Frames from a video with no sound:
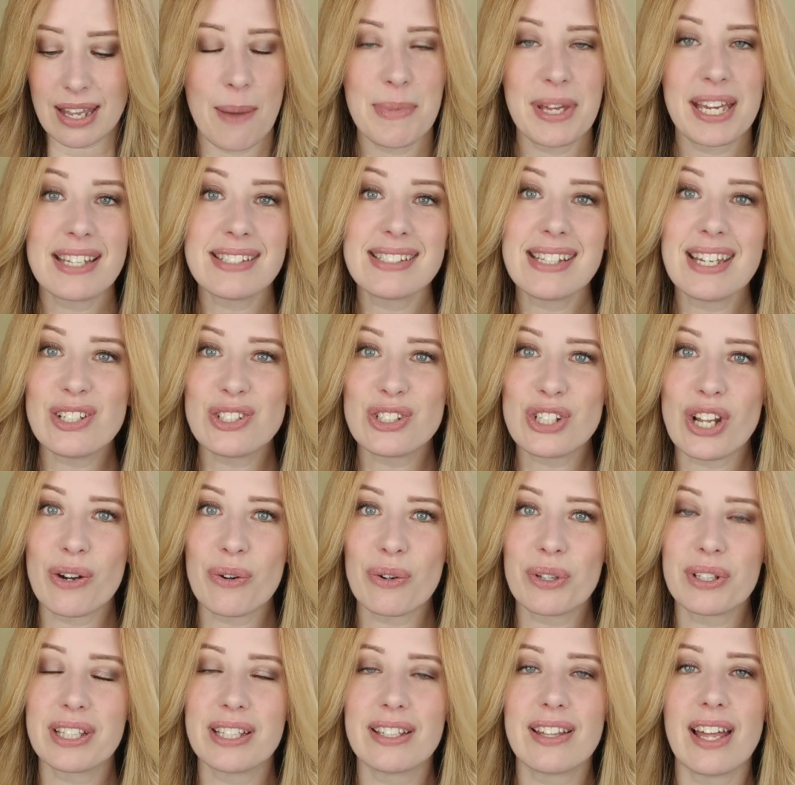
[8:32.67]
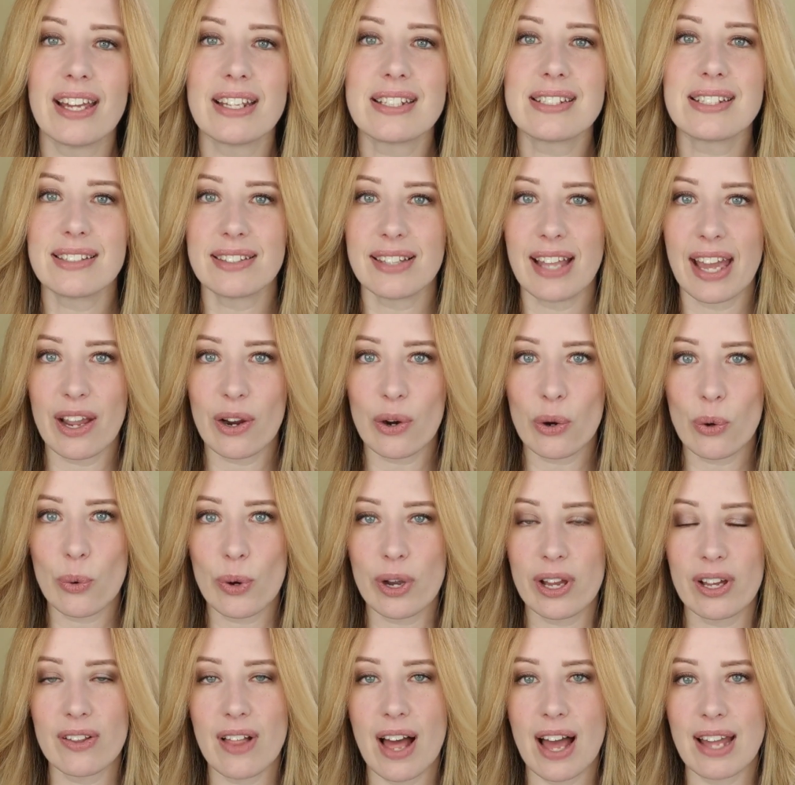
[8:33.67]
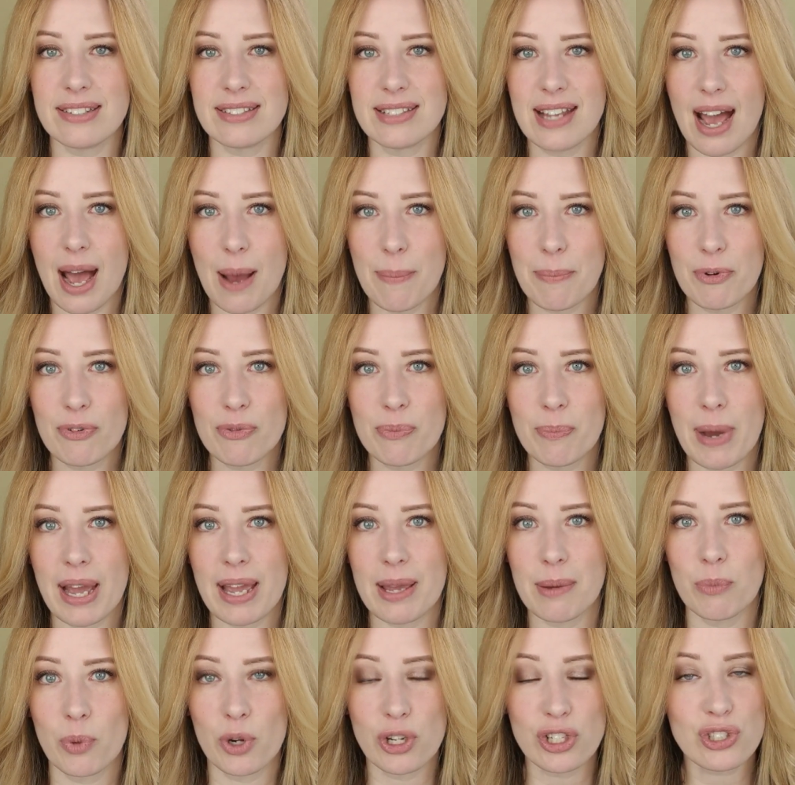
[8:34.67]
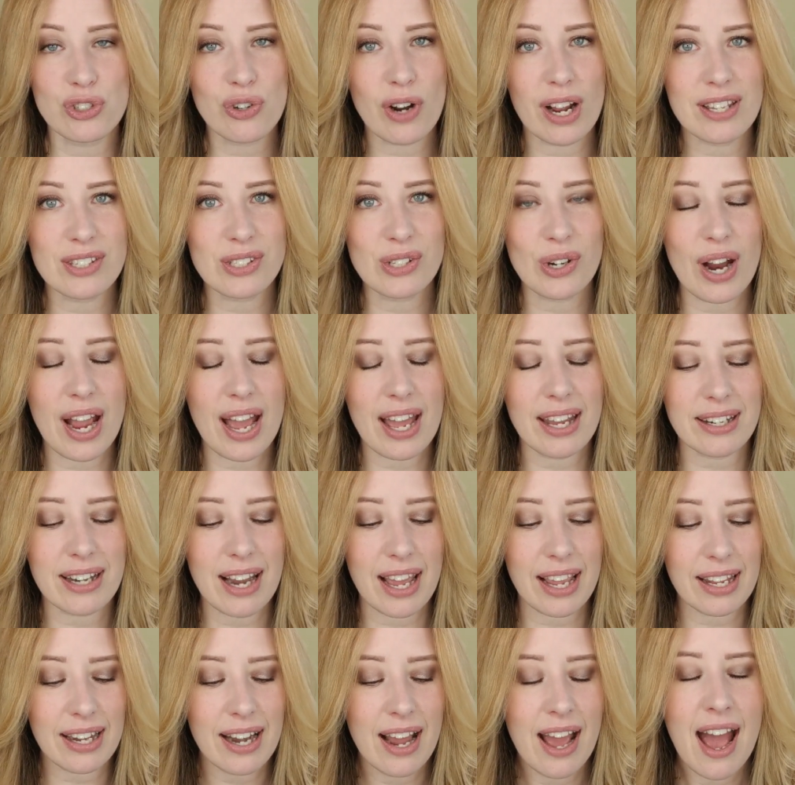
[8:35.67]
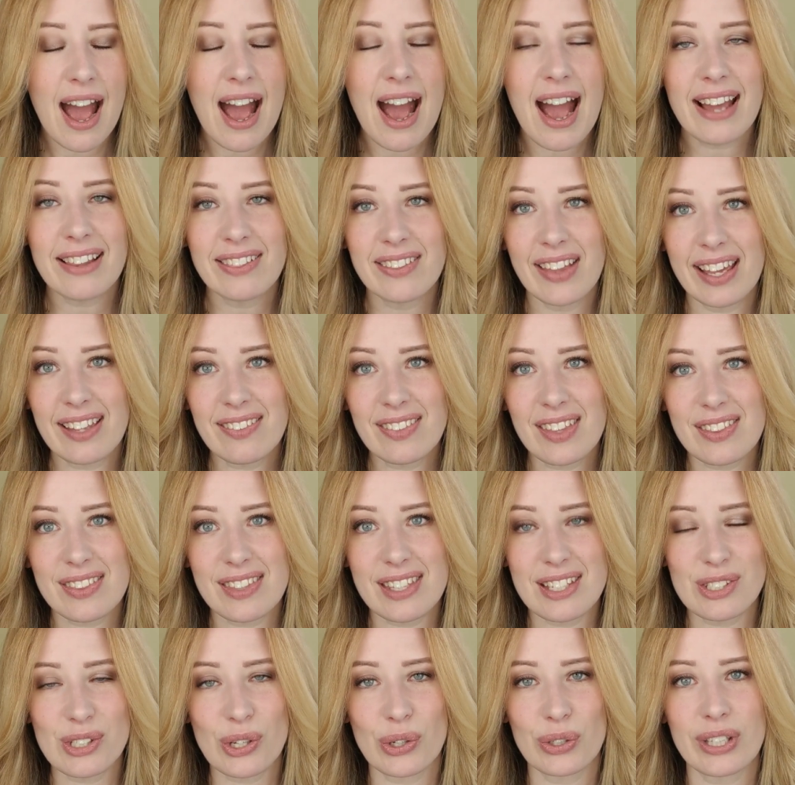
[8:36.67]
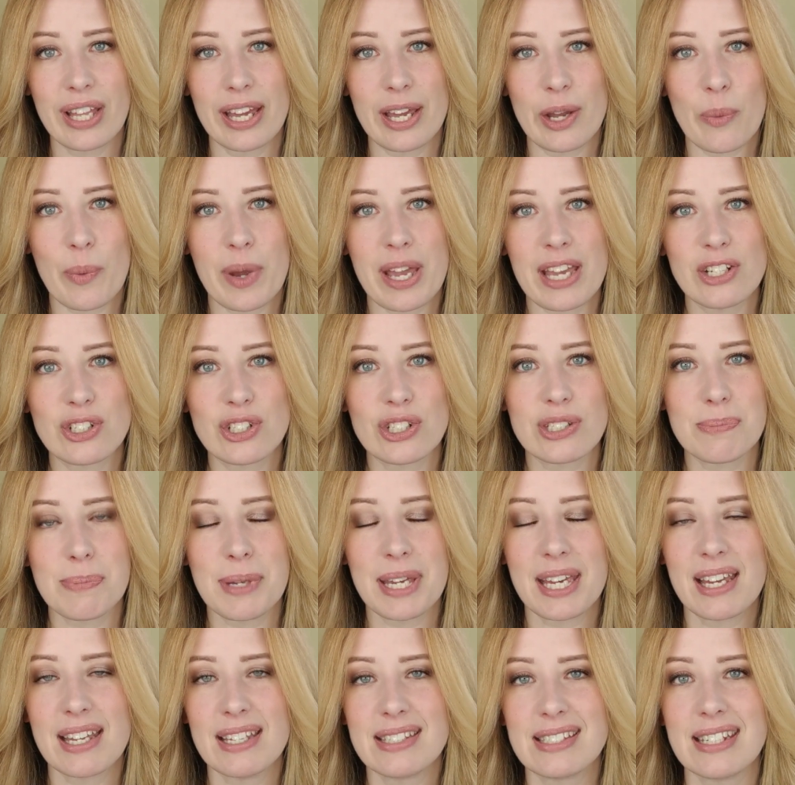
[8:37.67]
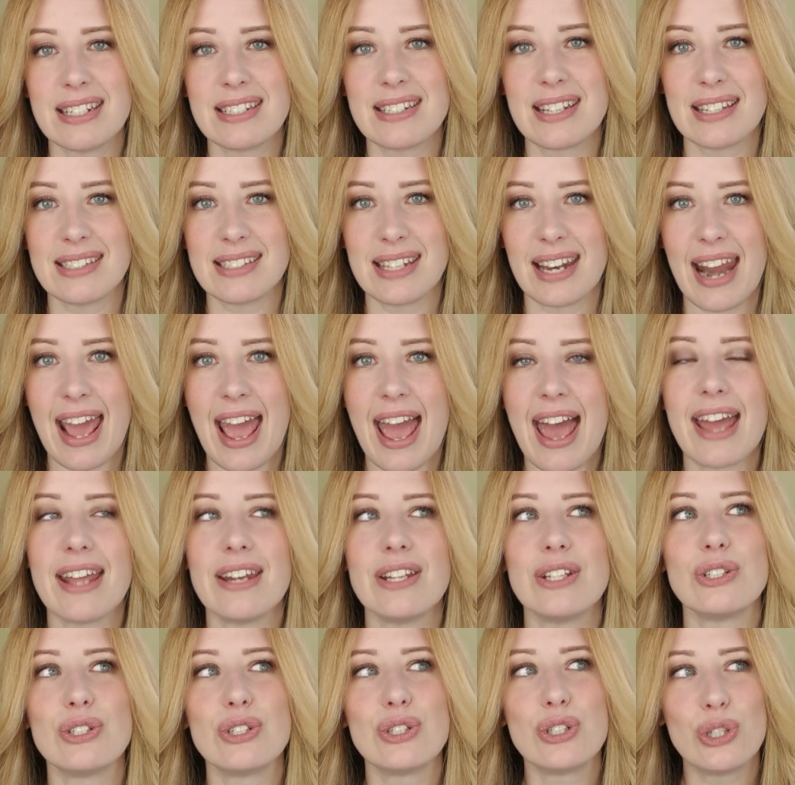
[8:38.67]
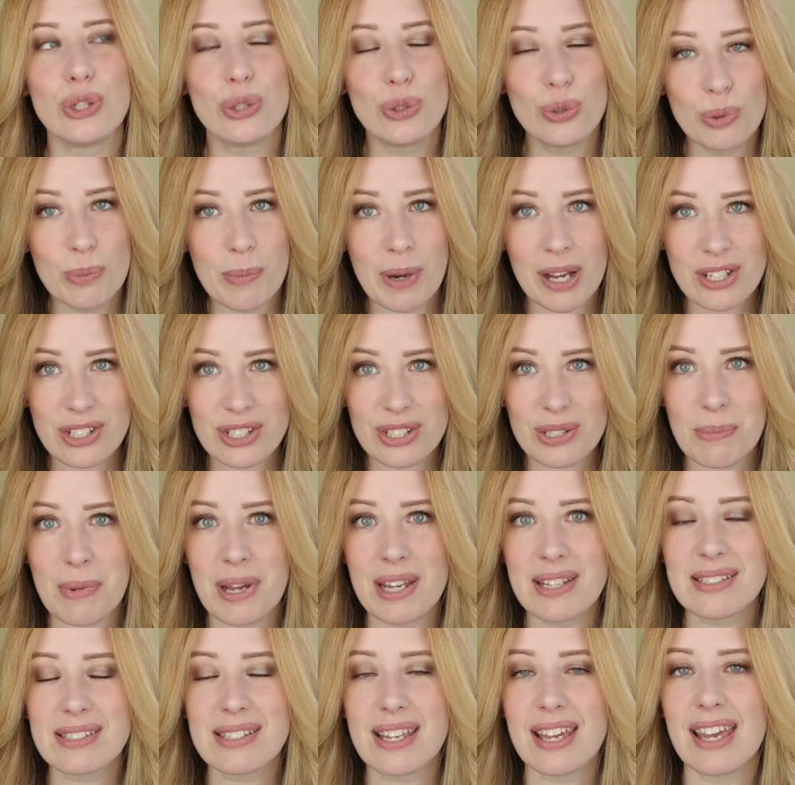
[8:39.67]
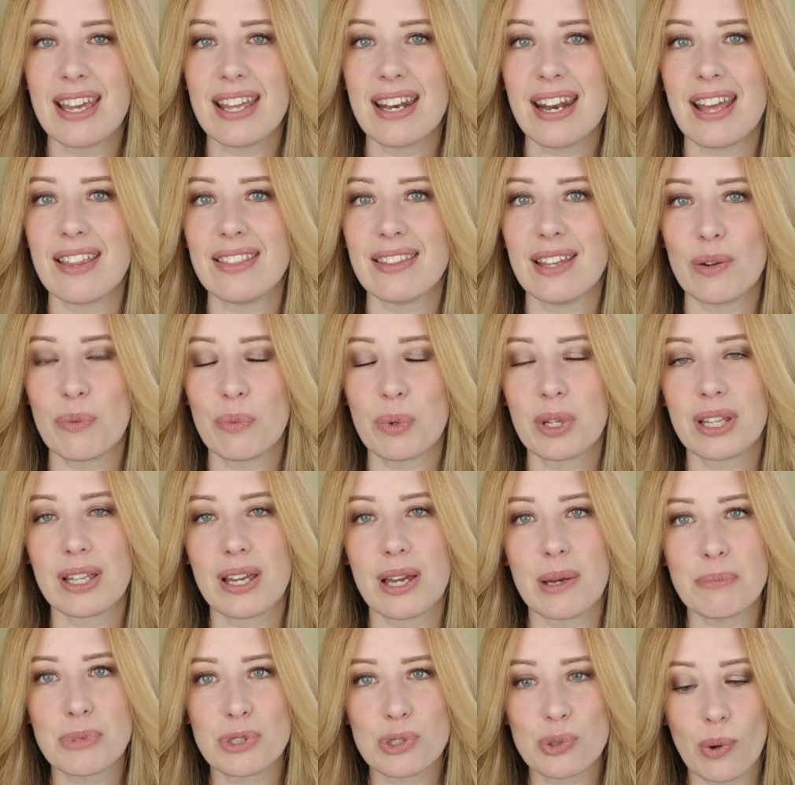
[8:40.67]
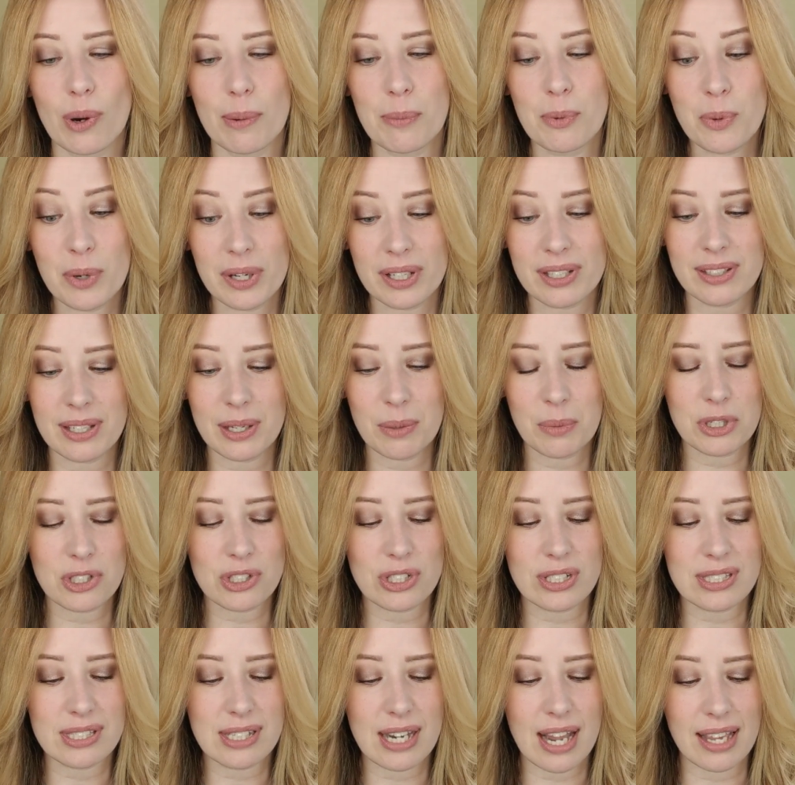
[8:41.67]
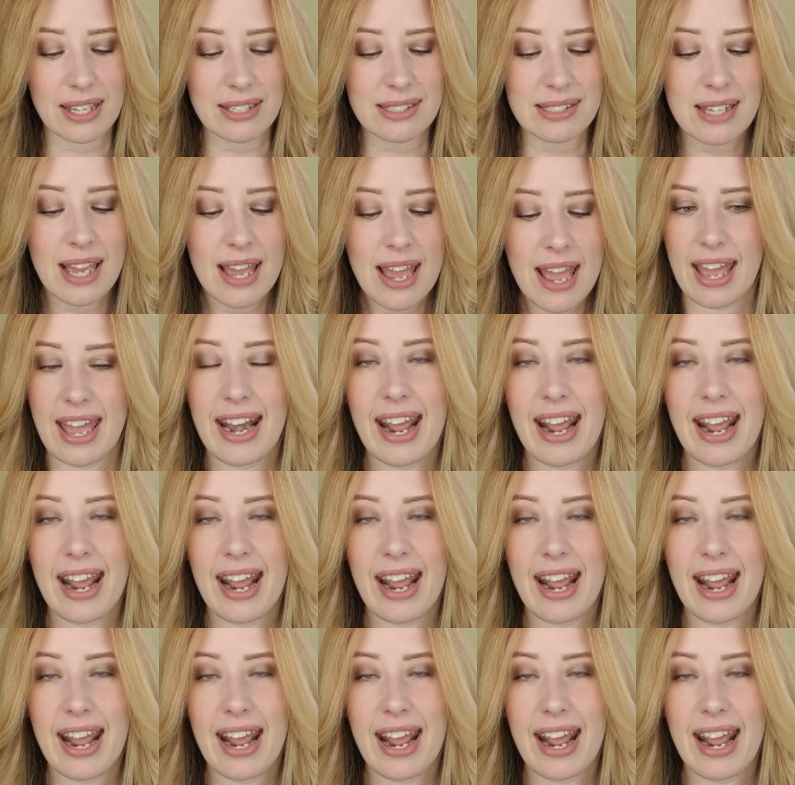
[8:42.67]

And because I generally like to layer oil on top of my moisturizer at night, I like that these are lightweight just because it doesn't add too much to my skin and they really absorb quickly, which is nice.